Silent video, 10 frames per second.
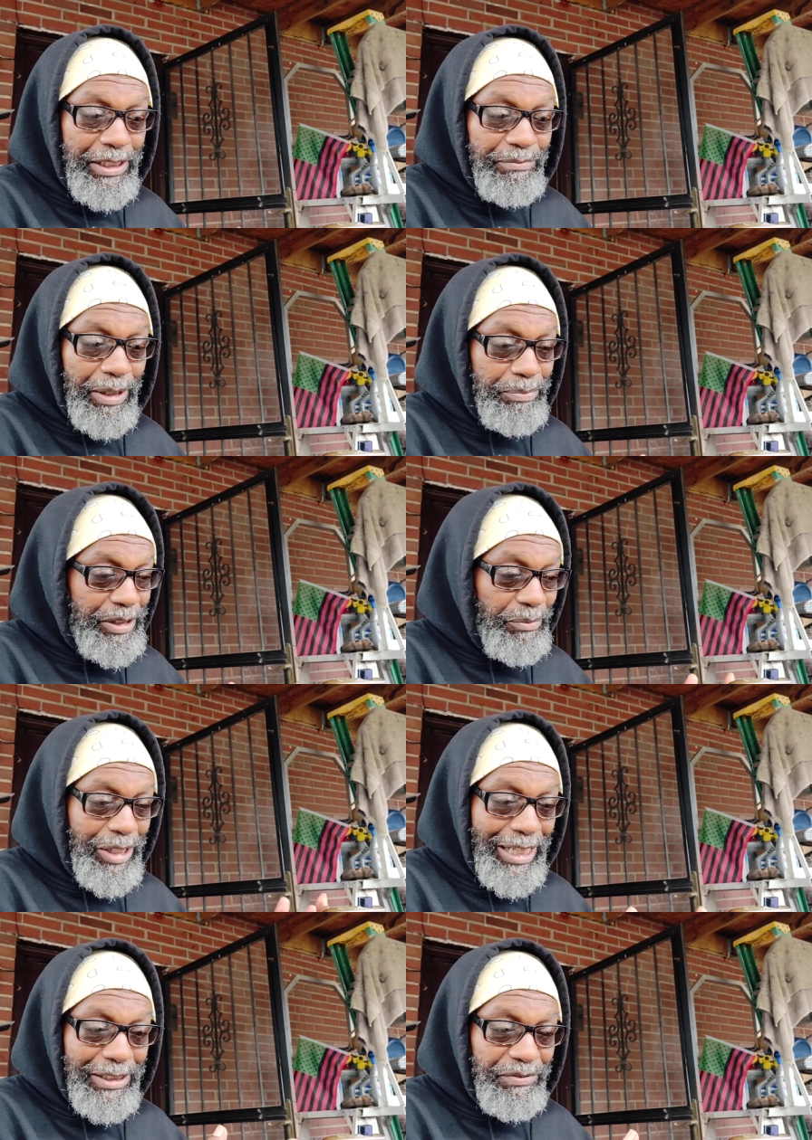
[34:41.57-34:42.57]
uh, uh, about
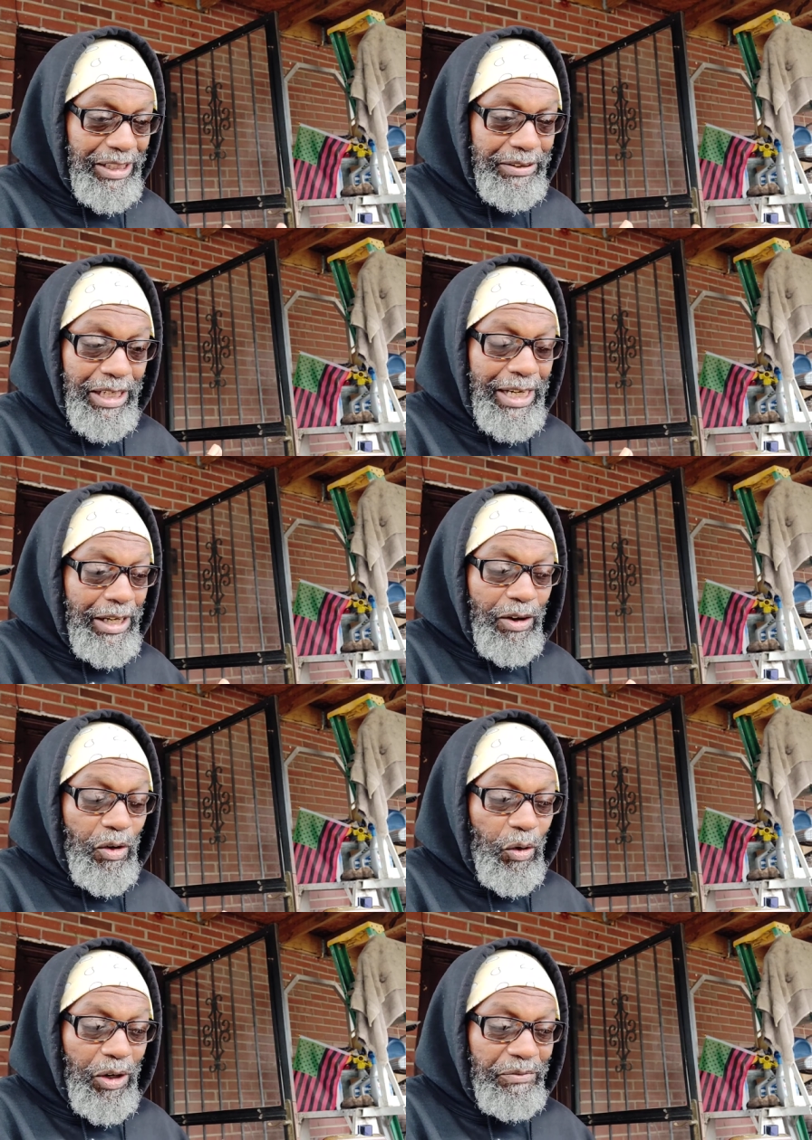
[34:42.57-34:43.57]
19,
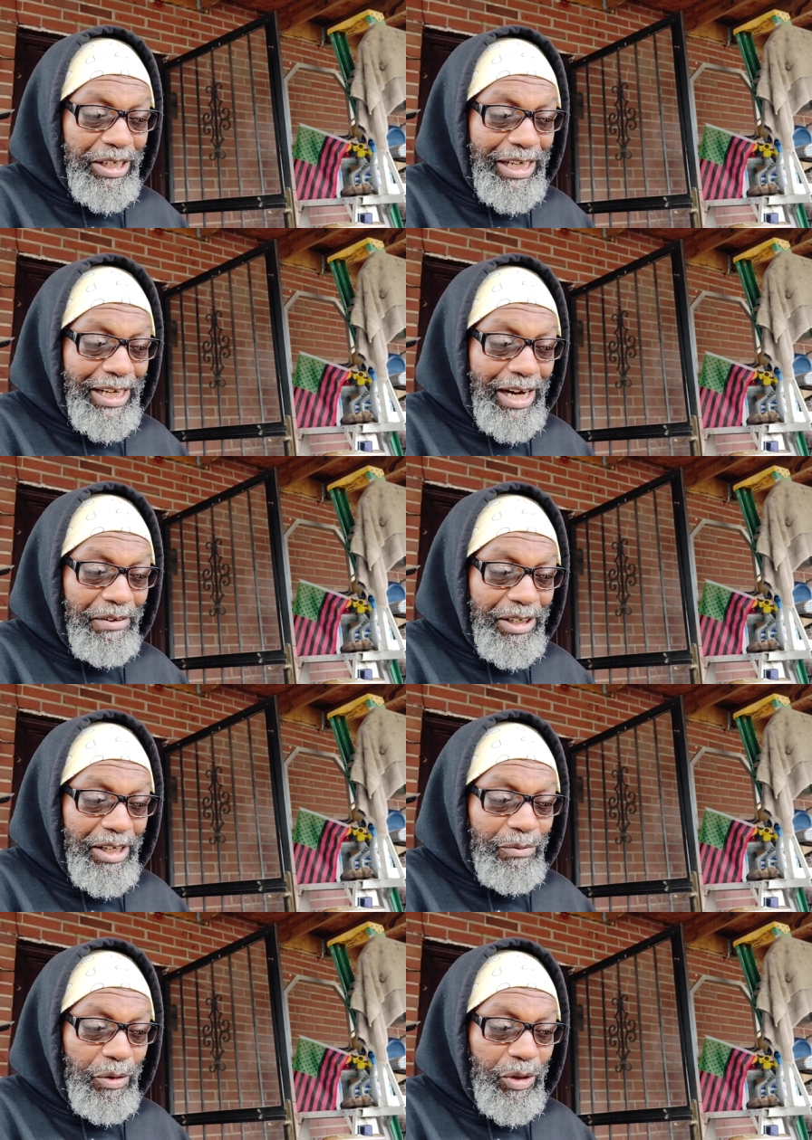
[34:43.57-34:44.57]
all around that era.
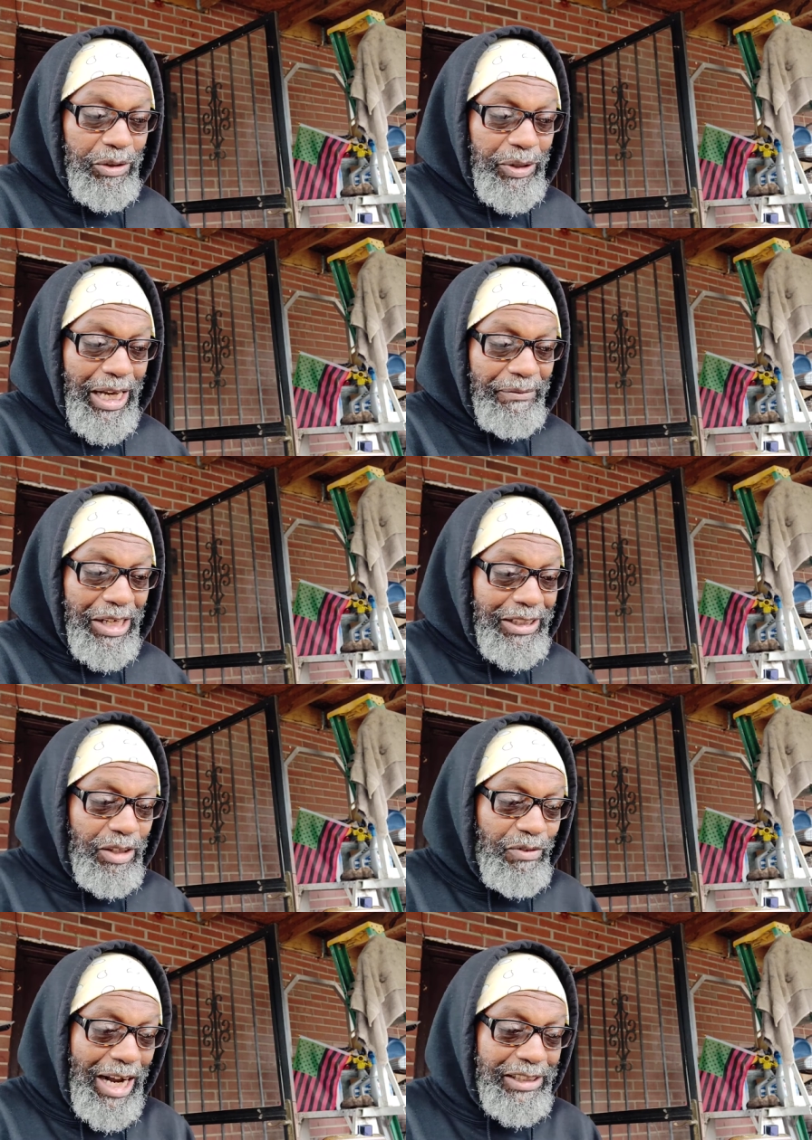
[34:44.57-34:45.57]
What, what, did we have? That's
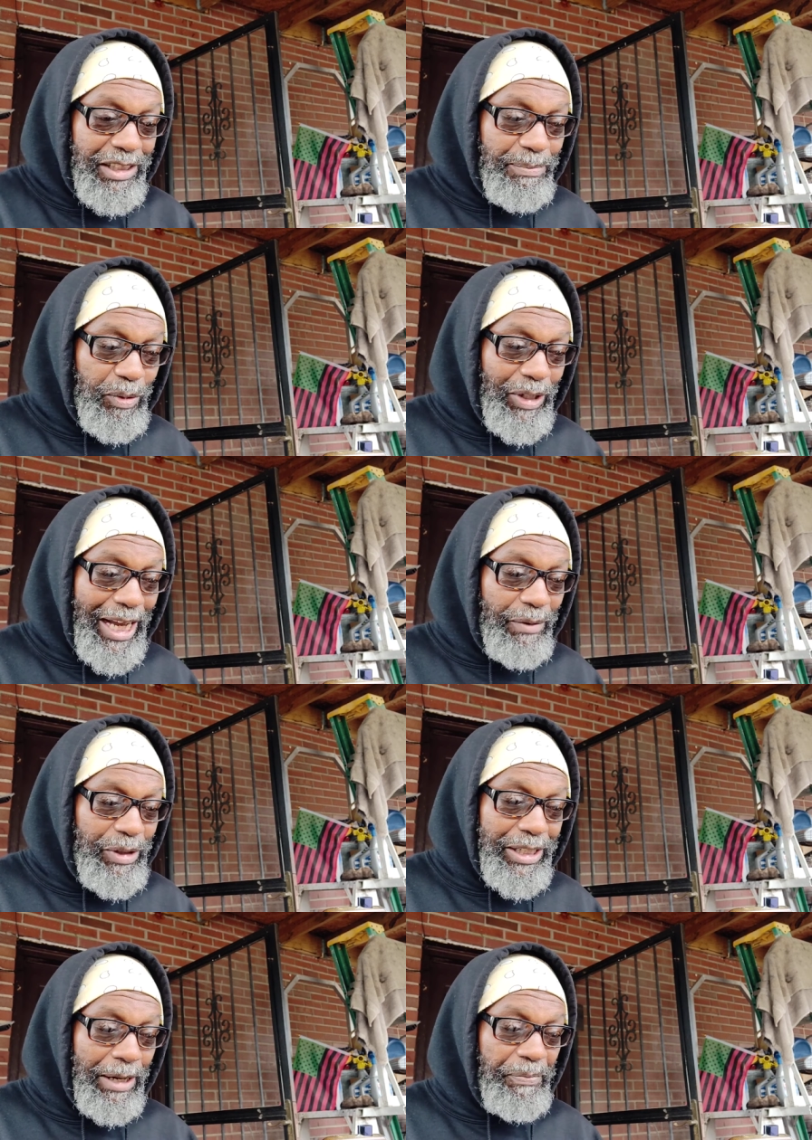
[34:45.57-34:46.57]
the rise of the Boule.
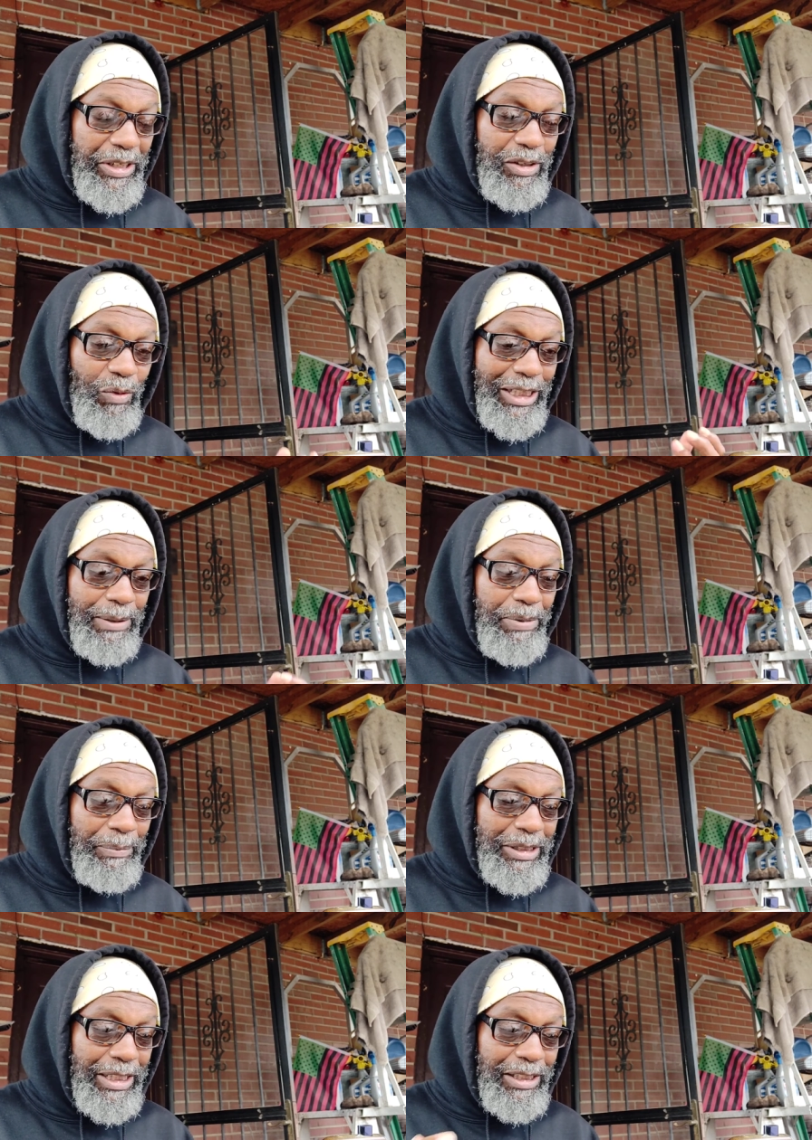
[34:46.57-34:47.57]
We, that's the white
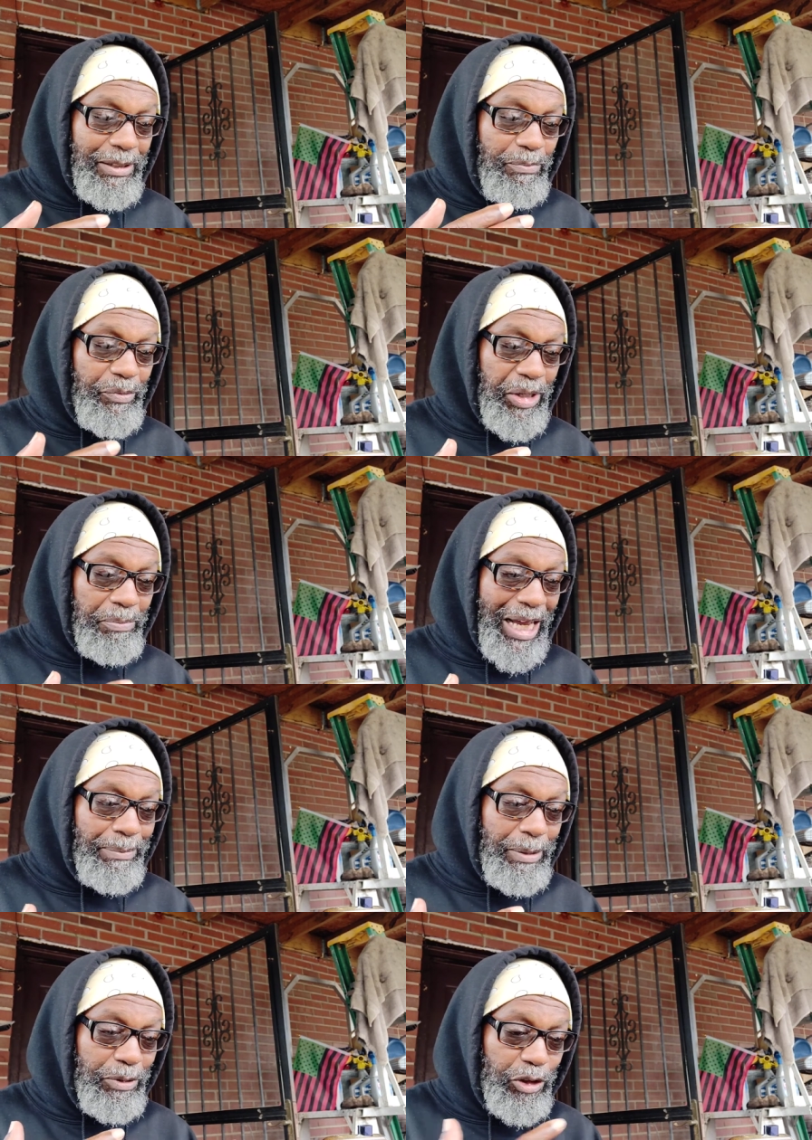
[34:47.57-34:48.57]
supremacists getting some some black
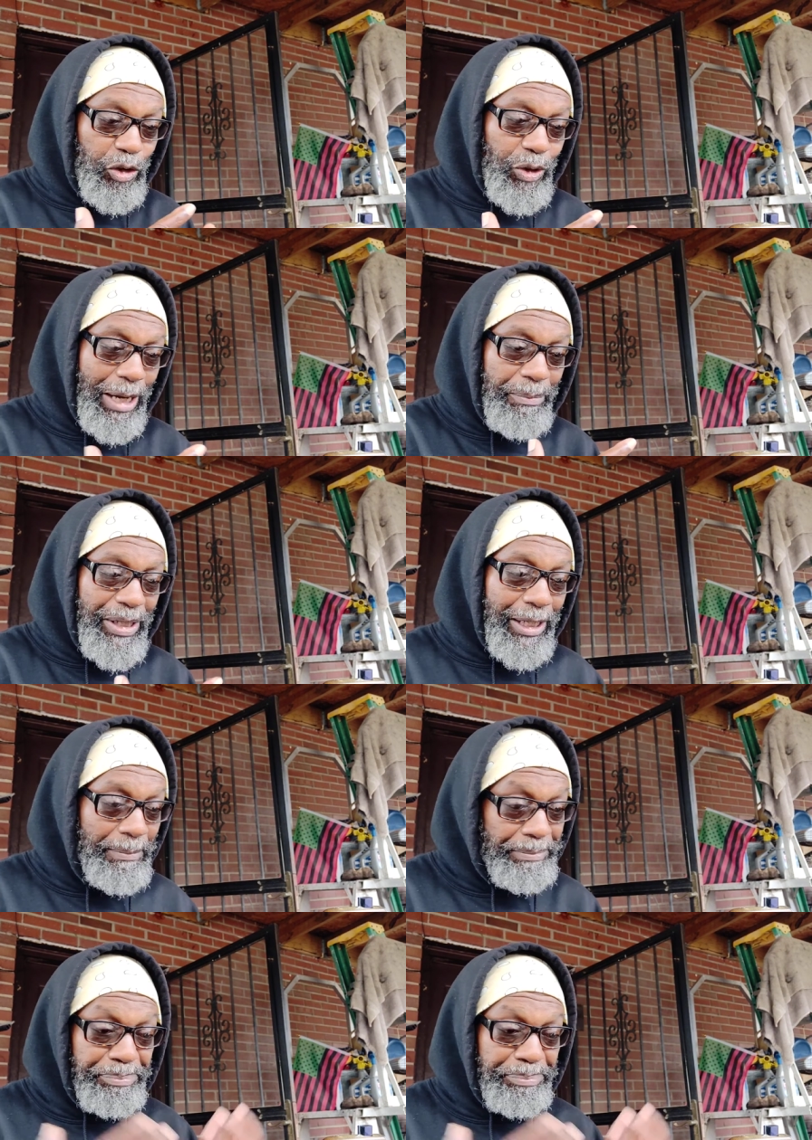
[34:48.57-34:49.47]
people to do their bidding